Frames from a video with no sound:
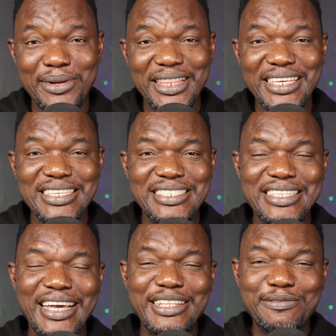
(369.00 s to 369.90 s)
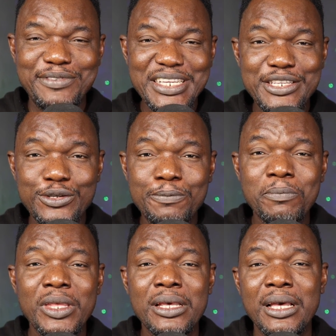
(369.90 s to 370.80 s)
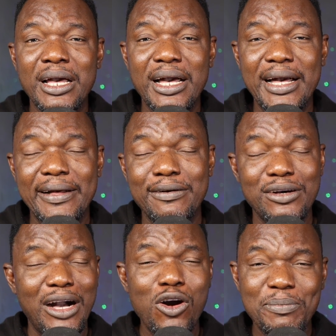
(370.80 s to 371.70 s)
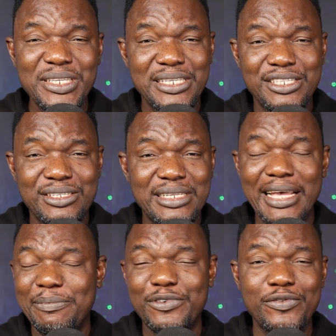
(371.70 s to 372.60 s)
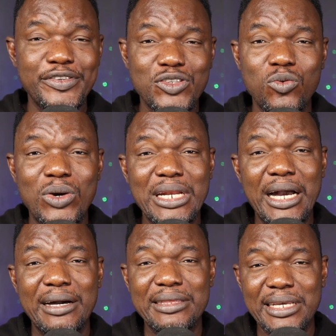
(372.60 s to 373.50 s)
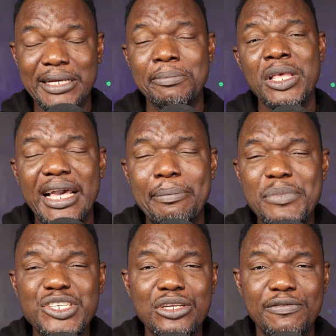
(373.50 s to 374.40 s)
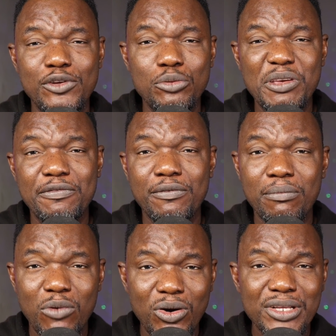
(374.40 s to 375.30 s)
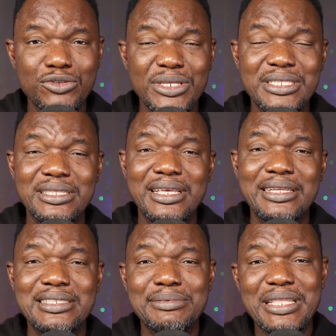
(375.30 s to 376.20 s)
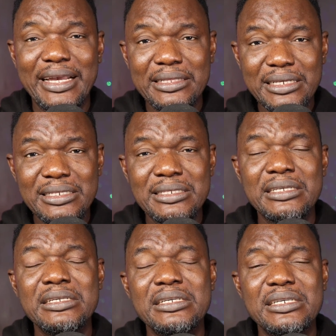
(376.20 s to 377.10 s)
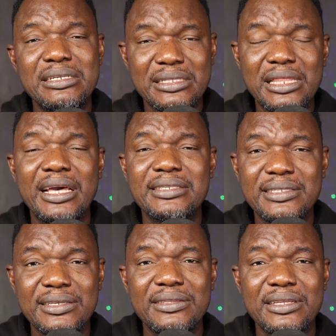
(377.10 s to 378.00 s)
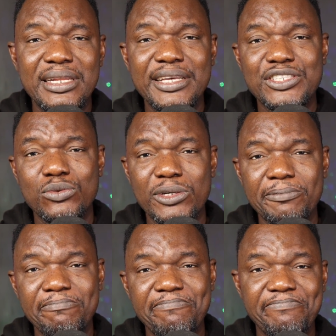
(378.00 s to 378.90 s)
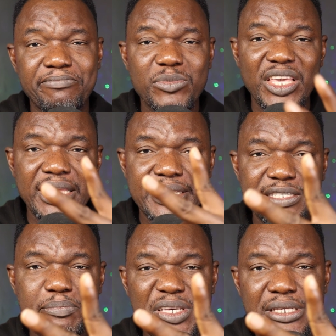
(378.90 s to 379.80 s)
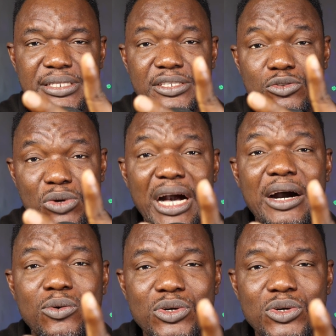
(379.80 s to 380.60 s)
release that video. Uh, I hope this is helpful for someone out there and make sure you follow me for more interesting tech tips like this. Until I see you in the next one, it is peace to our